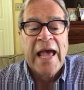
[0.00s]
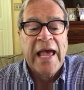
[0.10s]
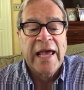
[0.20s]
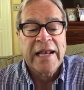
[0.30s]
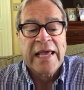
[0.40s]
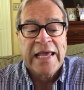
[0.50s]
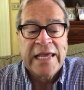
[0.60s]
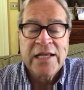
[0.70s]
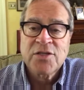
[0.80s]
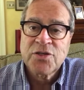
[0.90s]
And
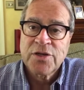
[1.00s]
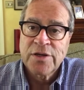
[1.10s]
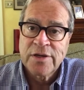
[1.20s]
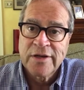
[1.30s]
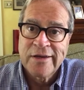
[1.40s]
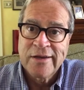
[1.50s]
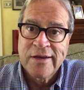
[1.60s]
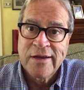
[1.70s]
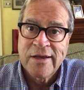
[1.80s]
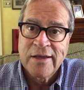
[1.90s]
each
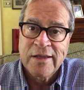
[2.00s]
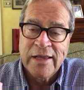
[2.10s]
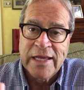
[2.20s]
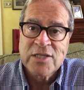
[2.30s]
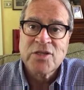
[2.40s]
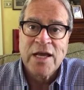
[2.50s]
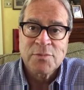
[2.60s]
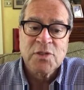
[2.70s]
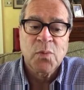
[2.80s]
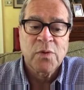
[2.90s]
time
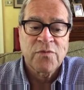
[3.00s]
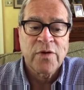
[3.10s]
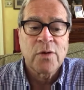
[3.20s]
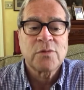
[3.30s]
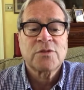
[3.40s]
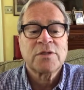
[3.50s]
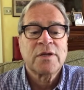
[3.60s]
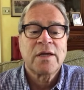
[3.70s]
someone votes,